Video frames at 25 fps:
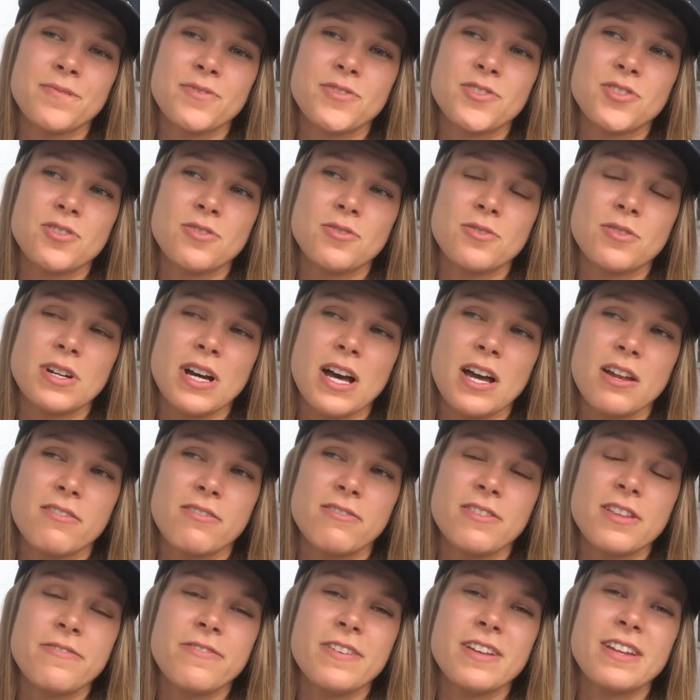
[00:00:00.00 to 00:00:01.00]
to kind
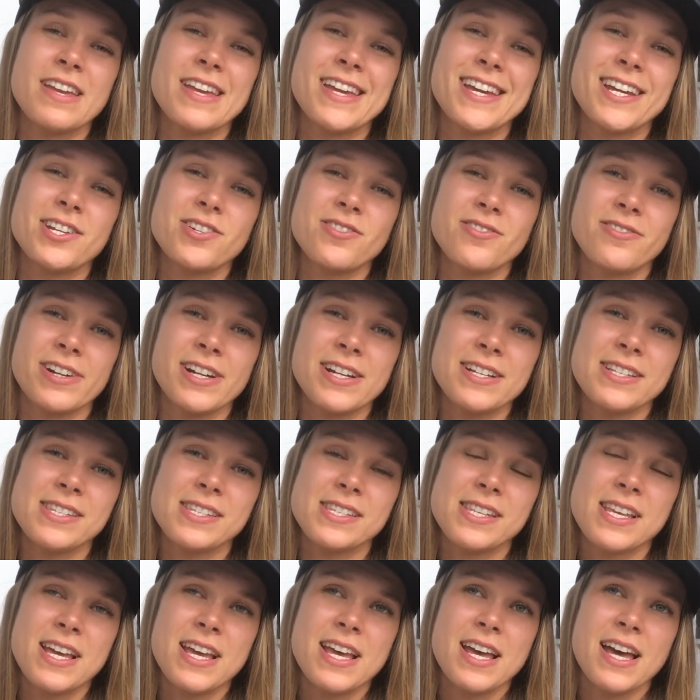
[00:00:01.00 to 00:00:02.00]
of live in
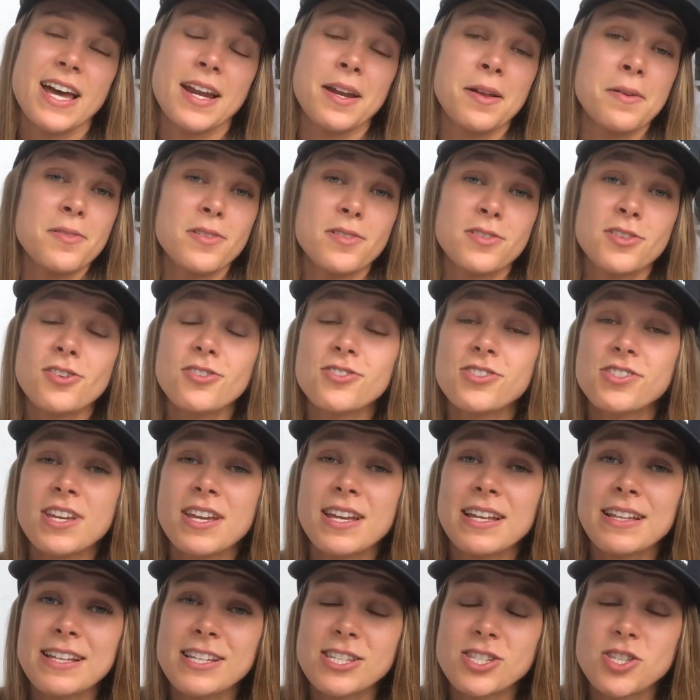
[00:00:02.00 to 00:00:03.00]
ignorance. And I'm not
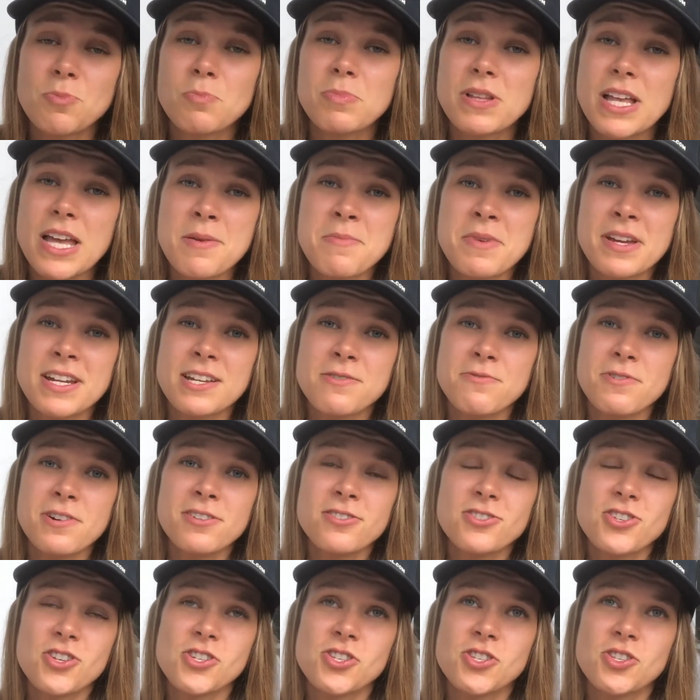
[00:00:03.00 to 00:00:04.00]
saying this to blame
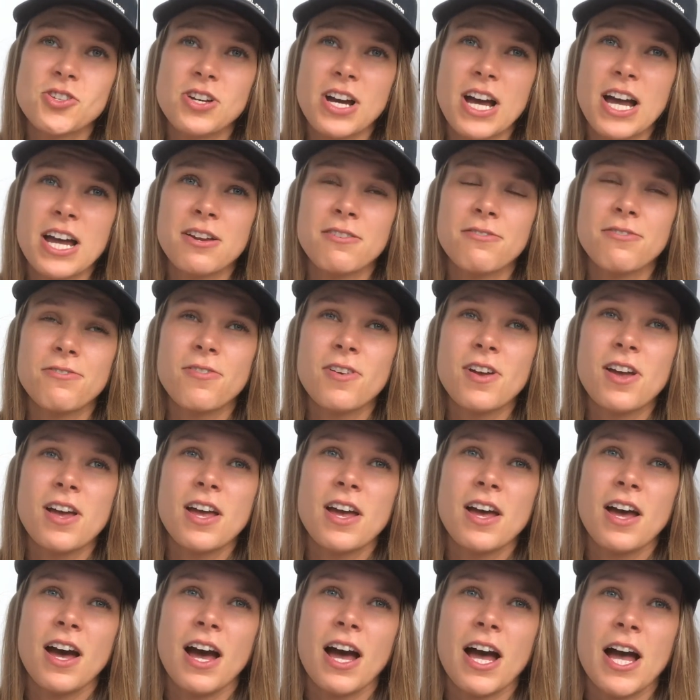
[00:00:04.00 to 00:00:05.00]
anyone, just to kind of
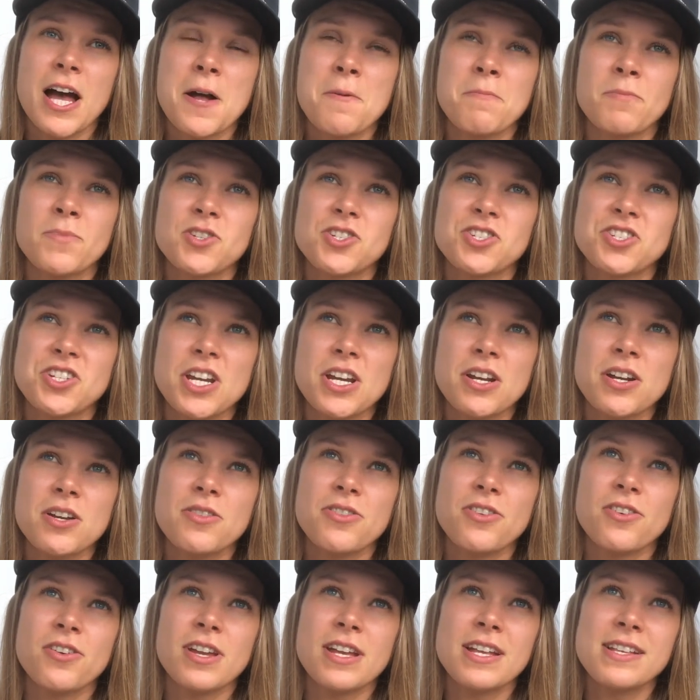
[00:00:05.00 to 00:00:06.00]
share
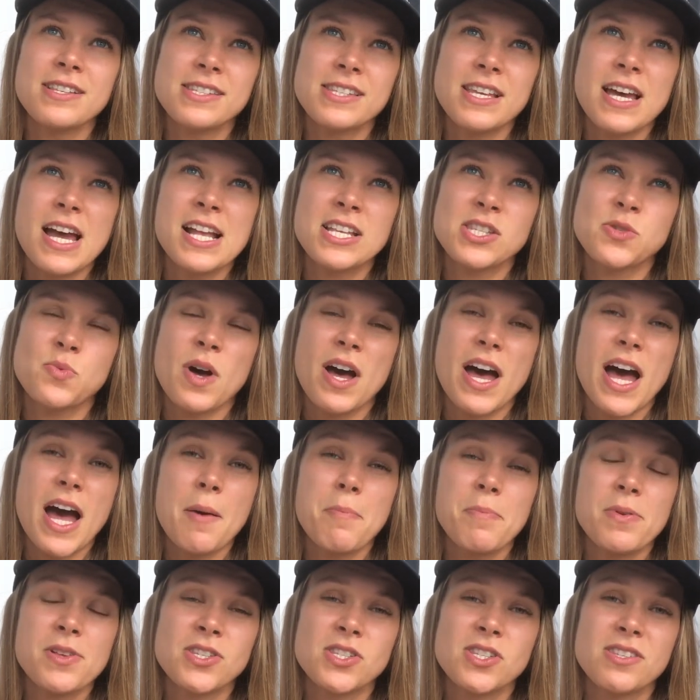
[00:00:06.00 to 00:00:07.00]
the insights, what
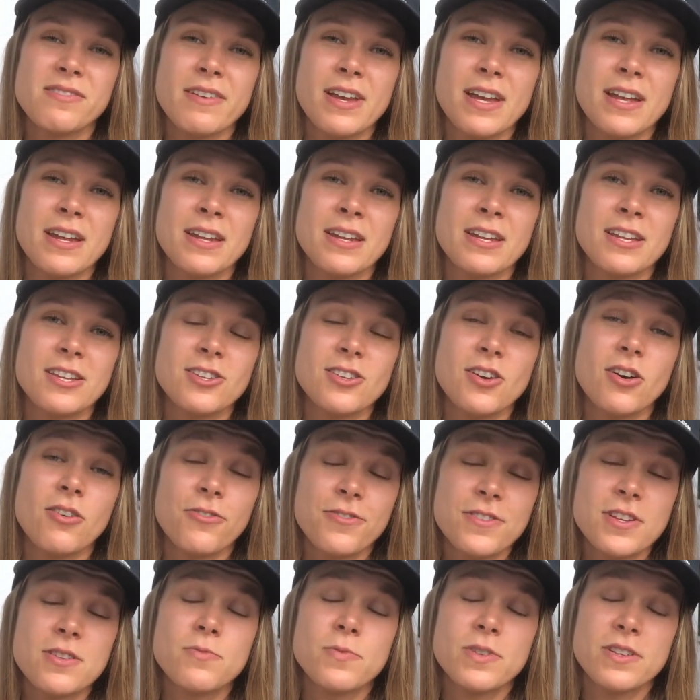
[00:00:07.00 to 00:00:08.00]
happens
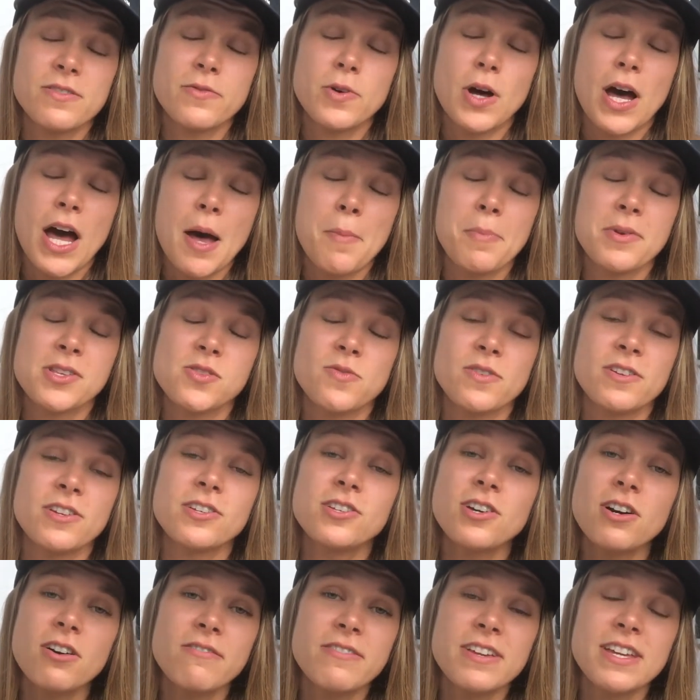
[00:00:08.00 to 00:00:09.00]
when you
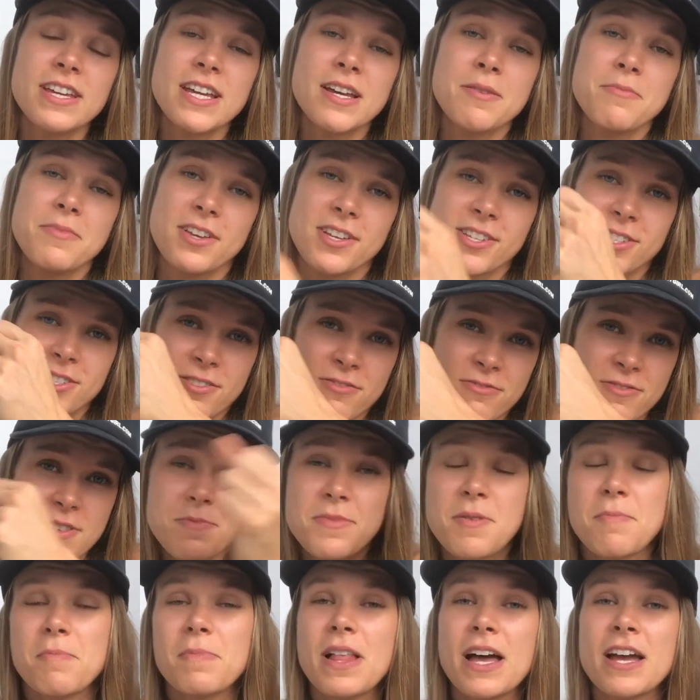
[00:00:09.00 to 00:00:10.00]
go vegan, because you
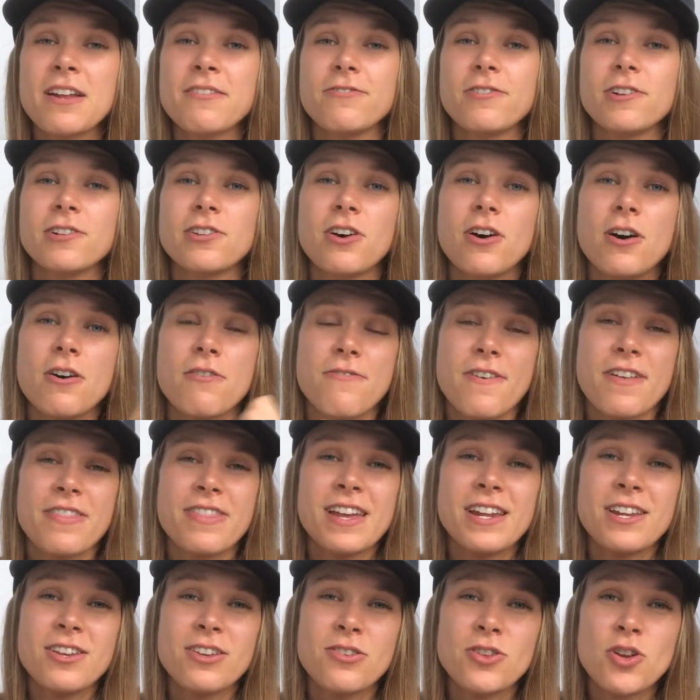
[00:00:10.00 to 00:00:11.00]
rip the blindfold off and
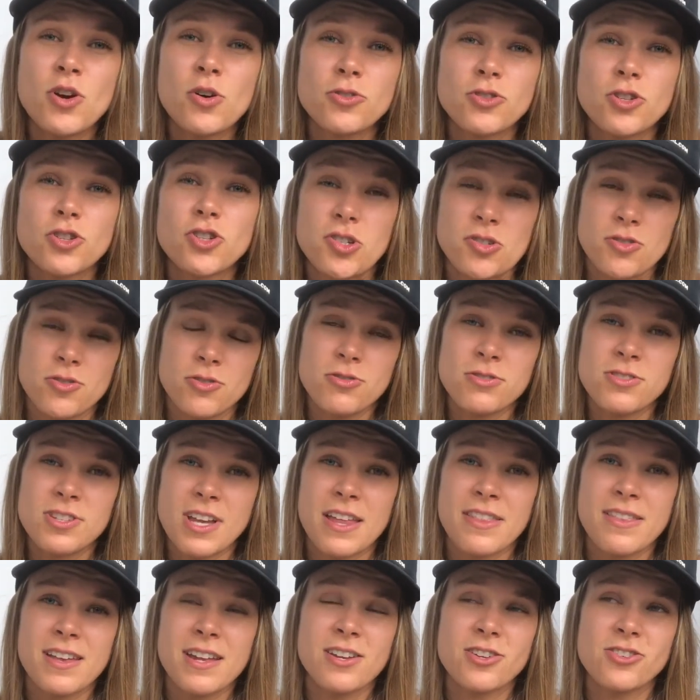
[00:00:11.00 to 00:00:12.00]
then you know the truth
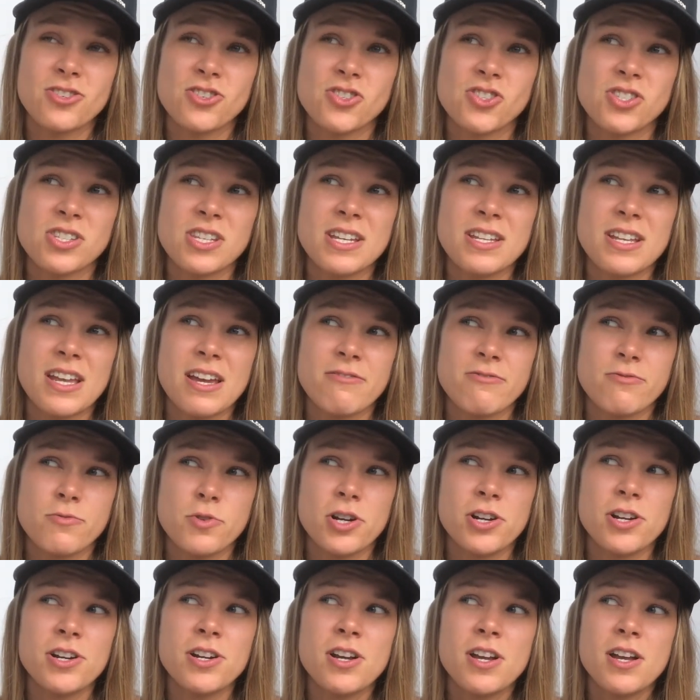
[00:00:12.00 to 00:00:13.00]
and then you just see it
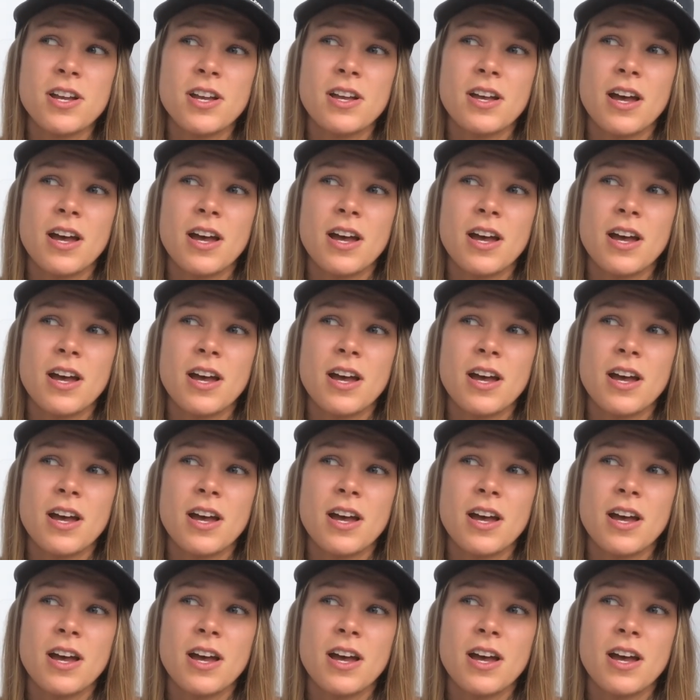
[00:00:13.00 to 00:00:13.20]
everywhere.